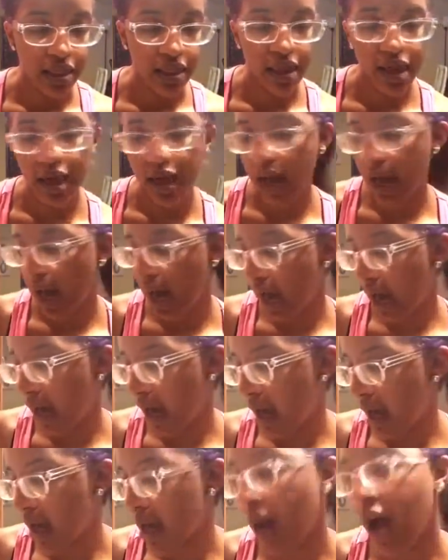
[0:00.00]
they
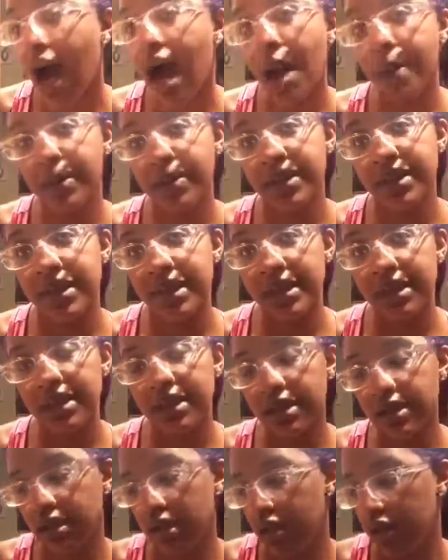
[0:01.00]
had opposites,
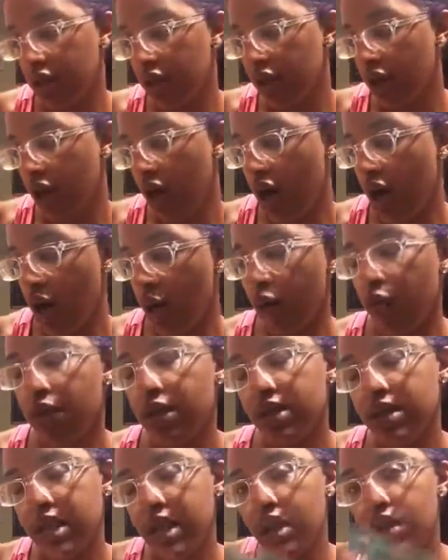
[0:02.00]
um, where
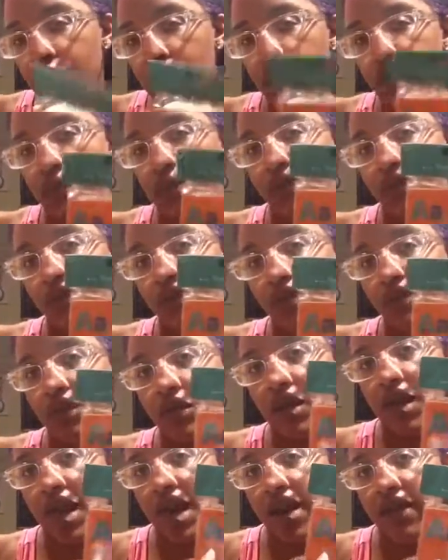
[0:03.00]
it's like, you know,
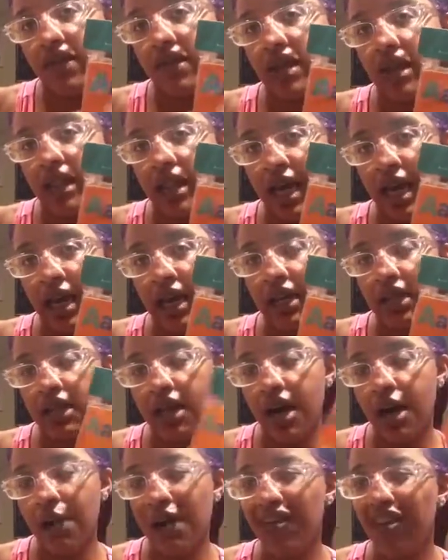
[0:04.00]
heavy, light.
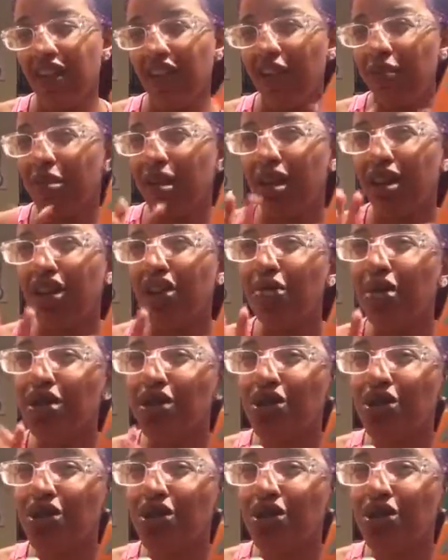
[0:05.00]
Um, I thought that'd be a little bit